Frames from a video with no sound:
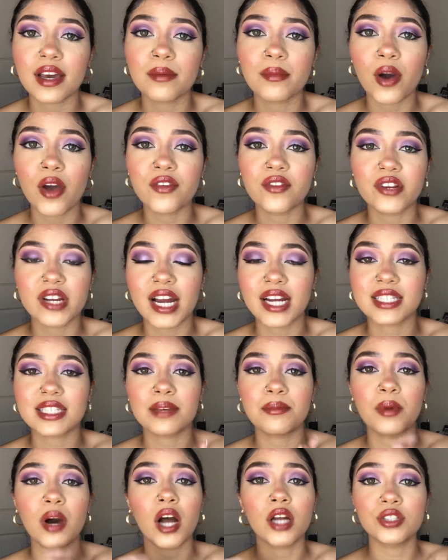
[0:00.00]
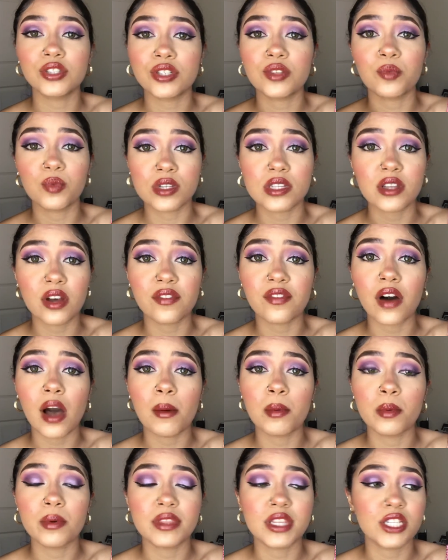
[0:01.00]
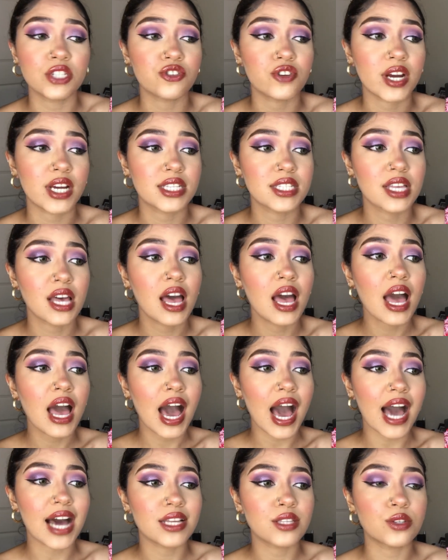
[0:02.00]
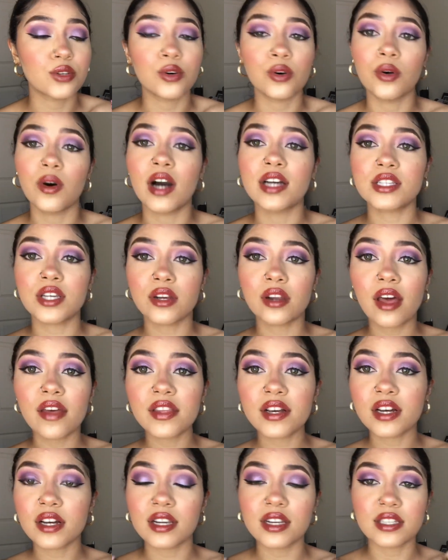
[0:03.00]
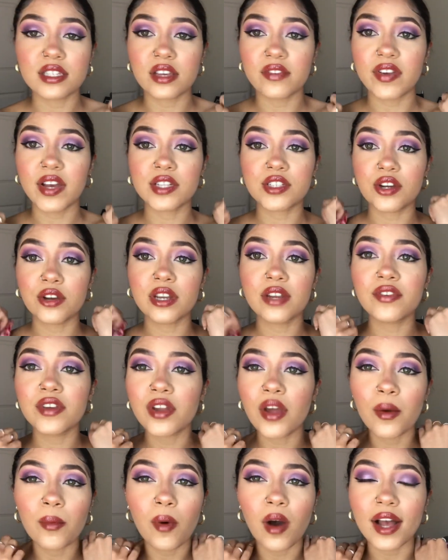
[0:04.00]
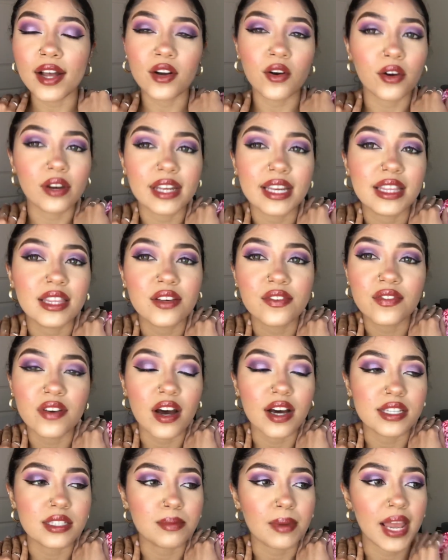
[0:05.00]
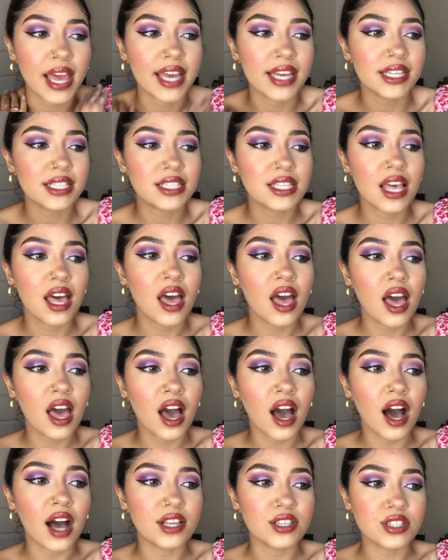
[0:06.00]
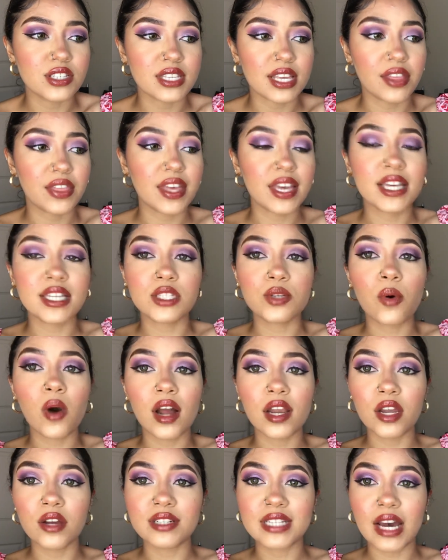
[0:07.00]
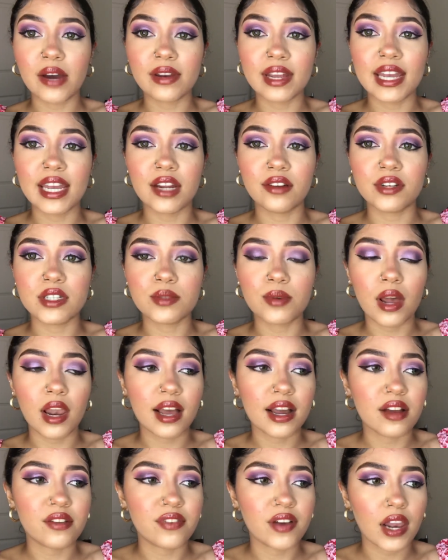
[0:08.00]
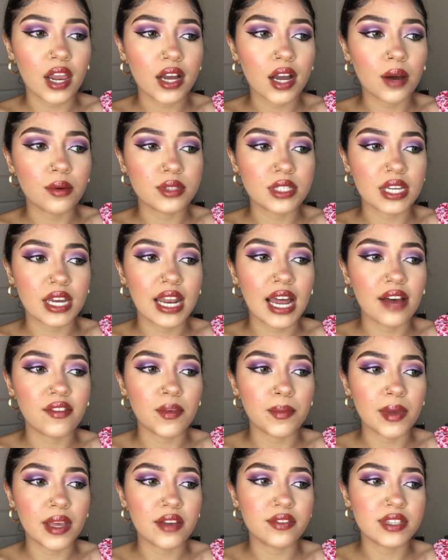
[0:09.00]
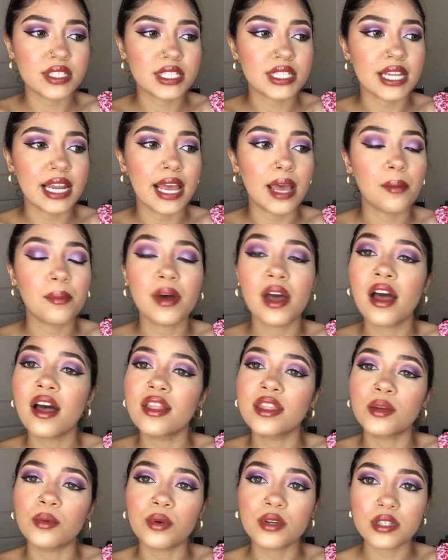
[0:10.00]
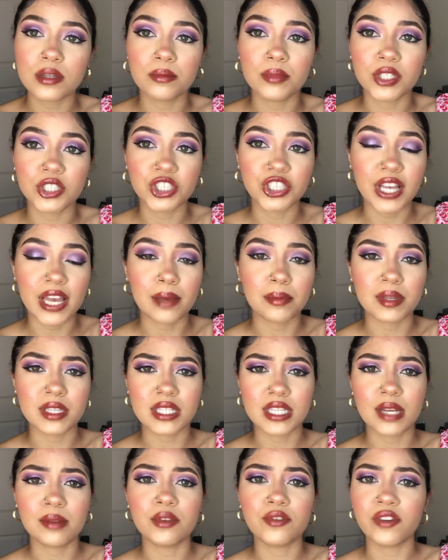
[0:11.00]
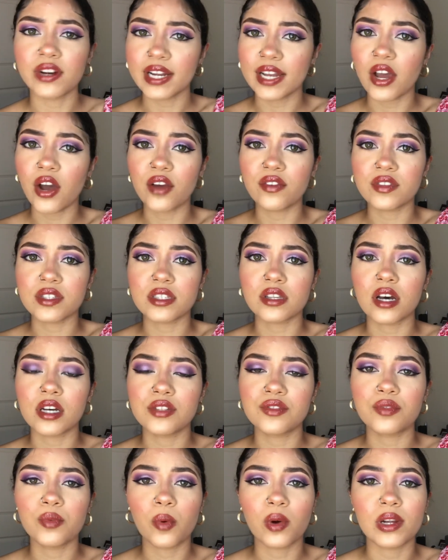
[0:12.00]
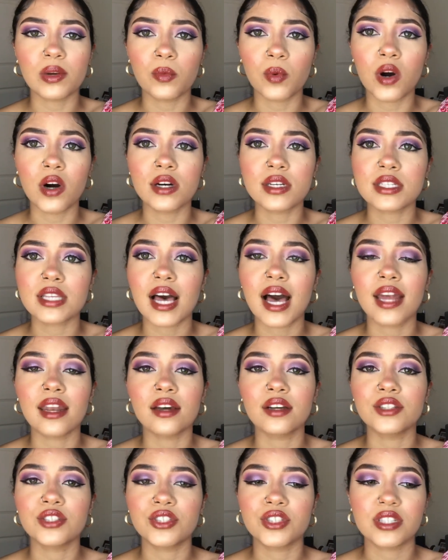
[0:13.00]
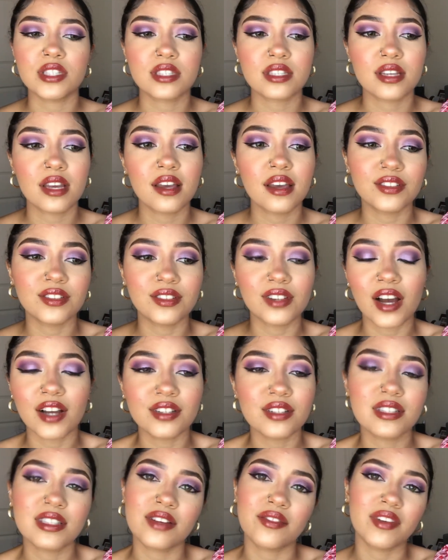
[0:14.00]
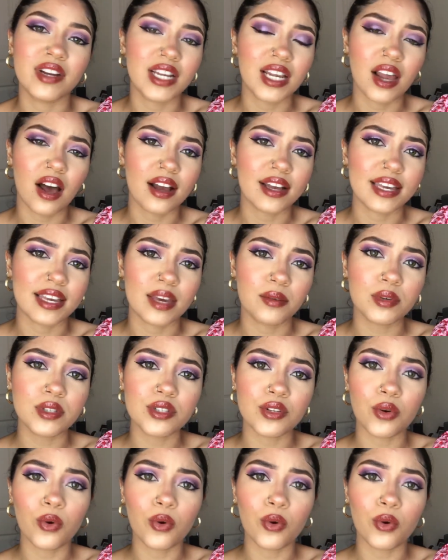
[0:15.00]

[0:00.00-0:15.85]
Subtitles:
I'm overreacting, but I just was not vibing with this dress at all. I don't like the colors of it. I don't even know why I got it in the first place. I think it's quite low down here as well. Like, I felt like I was gonna have a bit of a slip. There wasn't much shape. It seemed really oversized for what it was, and I just didn't really like it. It wasn't